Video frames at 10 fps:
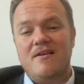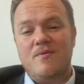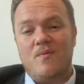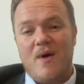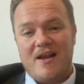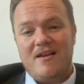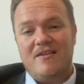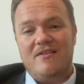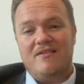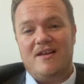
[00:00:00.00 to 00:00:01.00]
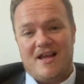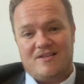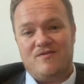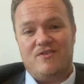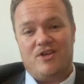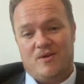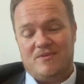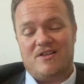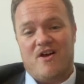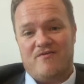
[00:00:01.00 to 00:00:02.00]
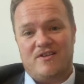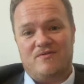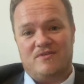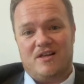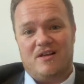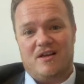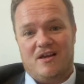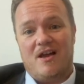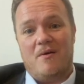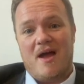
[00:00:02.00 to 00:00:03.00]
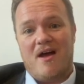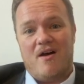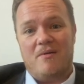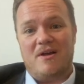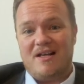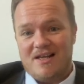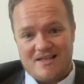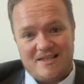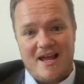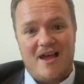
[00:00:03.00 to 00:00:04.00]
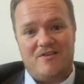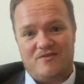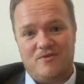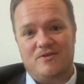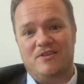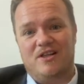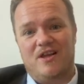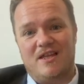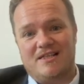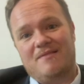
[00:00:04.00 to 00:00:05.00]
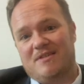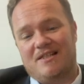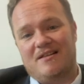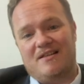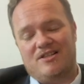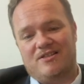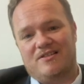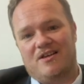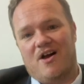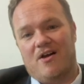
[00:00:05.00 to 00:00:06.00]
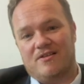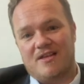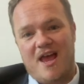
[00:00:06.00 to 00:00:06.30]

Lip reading: when the next Cuban Cigar Festival is going to go out, I'm going to listen out for, these limited edition cigars,